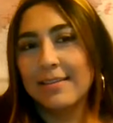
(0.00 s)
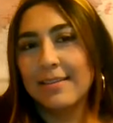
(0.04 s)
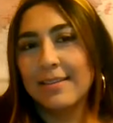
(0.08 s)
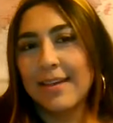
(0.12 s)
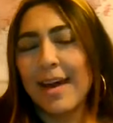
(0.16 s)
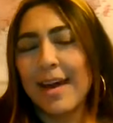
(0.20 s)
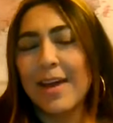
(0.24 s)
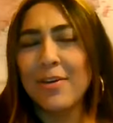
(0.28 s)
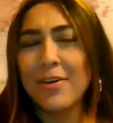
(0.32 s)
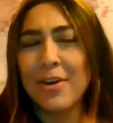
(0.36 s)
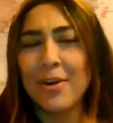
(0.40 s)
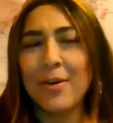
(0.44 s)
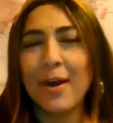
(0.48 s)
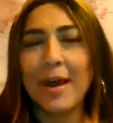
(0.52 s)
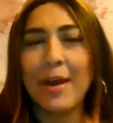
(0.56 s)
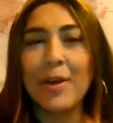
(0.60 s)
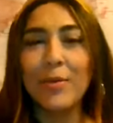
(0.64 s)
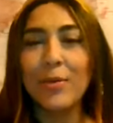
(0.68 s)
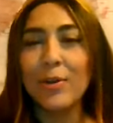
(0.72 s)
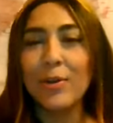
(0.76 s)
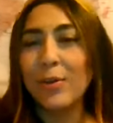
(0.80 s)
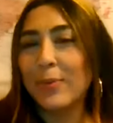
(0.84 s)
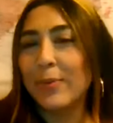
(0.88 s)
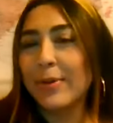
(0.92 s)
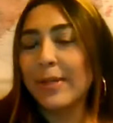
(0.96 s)
I don't know. I don't
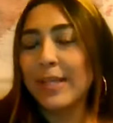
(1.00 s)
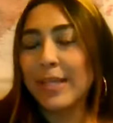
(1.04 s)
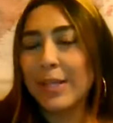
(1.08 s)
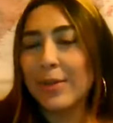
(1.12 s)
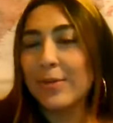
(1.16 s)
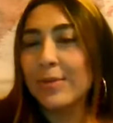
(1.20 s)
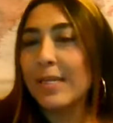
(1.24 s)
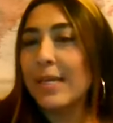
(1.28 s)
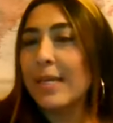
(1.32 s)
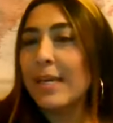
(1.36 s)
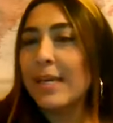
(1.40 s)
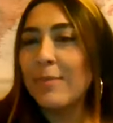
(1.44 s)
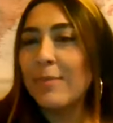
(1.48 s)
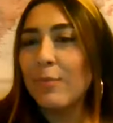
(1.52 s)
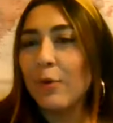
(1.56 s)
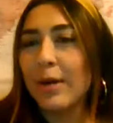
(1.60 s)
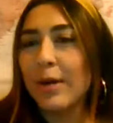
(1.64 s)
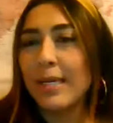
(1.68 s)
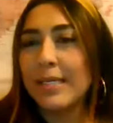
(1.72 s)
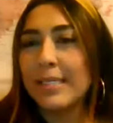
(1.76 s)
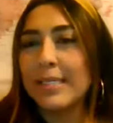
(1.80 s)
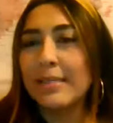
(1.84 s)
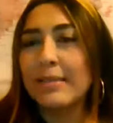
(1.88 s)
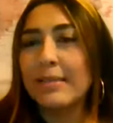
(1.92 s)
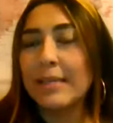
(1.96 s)
really use it anymore.
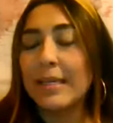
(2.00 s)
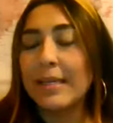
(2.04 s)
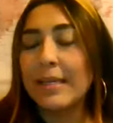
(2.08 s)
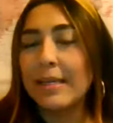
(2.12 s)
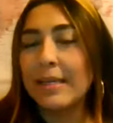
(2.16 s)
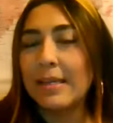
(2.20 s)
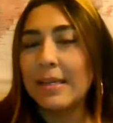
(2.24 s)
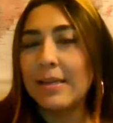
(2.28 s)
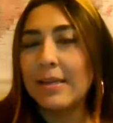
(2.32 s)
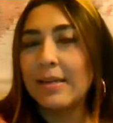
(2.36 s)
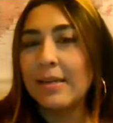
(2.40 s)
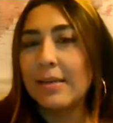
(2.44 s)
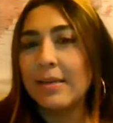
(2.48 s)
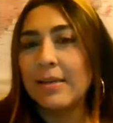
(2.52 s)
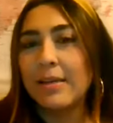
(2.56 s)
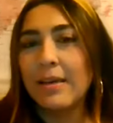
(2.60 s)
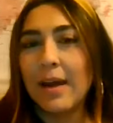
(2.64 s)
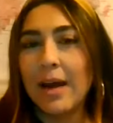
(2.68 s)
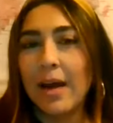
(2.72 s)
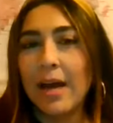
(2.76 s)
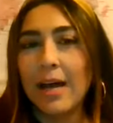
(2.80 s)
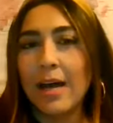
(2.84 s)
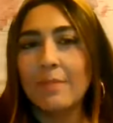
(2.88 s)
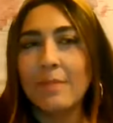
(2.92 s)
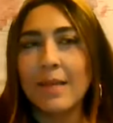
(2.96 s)
I deleted
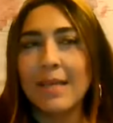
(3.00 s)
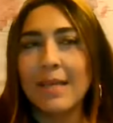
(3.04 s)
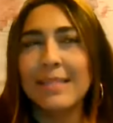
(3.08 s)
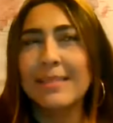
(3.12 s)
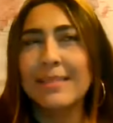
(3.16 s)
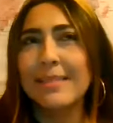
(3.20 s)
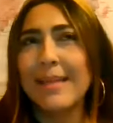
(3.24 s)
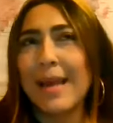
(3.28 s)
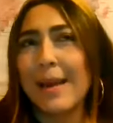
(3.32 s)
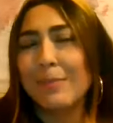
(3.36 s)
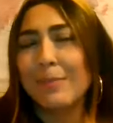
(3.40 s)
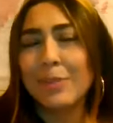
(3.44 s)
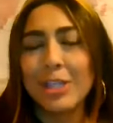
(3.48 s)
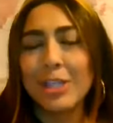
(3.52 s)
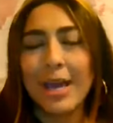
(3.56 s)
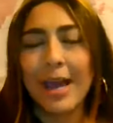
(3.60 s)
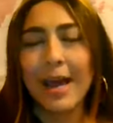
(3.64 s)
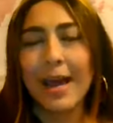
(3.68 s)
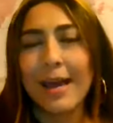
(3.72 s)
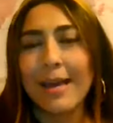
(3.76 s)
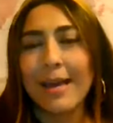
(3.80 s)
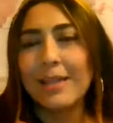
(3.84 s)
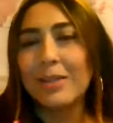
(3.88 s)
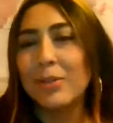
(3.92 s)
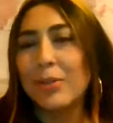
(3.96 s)
like
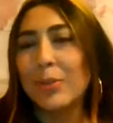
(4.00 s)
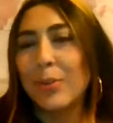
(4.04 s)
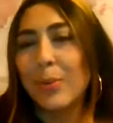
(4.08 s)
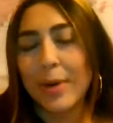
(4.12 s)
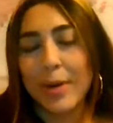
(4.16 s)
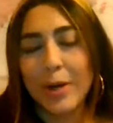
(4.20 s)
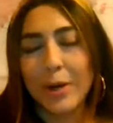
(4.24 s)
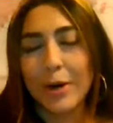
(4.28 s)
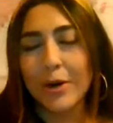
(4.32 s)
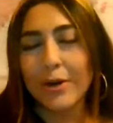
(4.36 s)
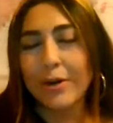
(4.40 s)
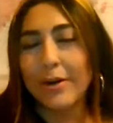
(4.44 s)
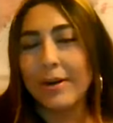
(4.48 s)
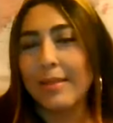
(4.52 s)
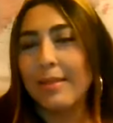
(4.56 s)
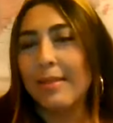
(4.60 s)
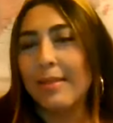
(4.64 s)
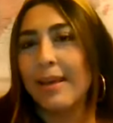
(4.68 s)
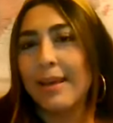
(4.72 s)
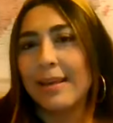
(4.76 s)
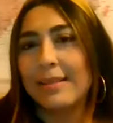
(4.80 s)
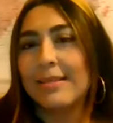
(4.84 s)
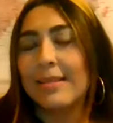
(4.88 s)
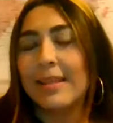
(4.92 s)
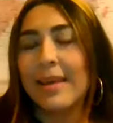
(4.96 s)
Snapchat and Twitter and
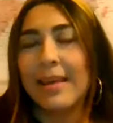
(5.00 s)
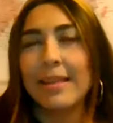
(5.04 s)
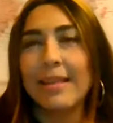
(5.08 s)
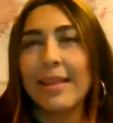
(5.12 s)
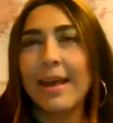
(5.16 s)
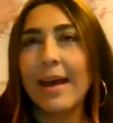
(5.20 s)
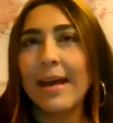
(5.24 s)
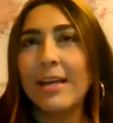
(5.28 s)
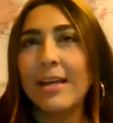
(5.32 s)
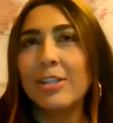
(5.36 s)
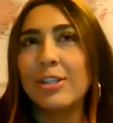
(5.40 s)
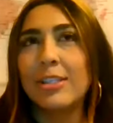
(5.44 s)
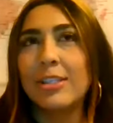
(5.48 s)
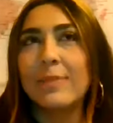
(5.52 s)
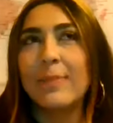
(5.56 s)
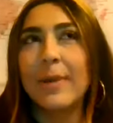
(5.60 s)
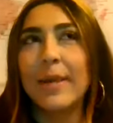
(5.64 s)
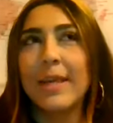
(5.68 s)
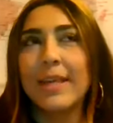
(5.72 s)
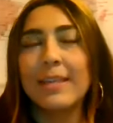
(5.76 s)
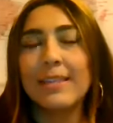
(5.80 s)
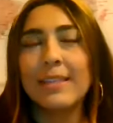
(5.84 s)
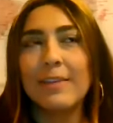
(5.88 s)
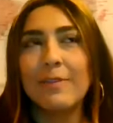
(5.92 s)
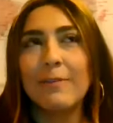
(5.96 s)
things like that, just
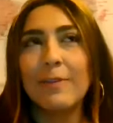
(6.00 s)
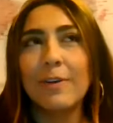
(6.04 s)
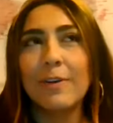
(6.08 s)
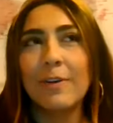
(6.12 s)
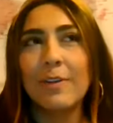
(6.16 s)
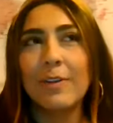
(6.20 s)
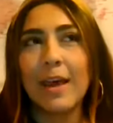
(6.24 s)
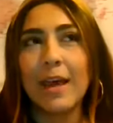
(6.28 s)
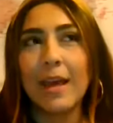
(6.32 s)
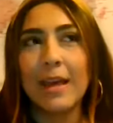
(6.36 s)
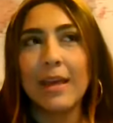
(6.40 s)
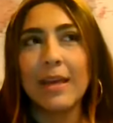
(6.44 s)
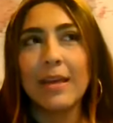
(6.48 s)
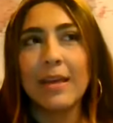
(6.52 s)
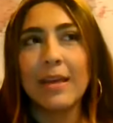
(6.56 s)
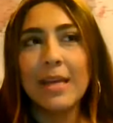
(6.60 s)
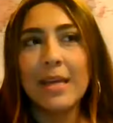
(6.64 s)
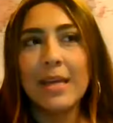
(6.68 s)
because I feel like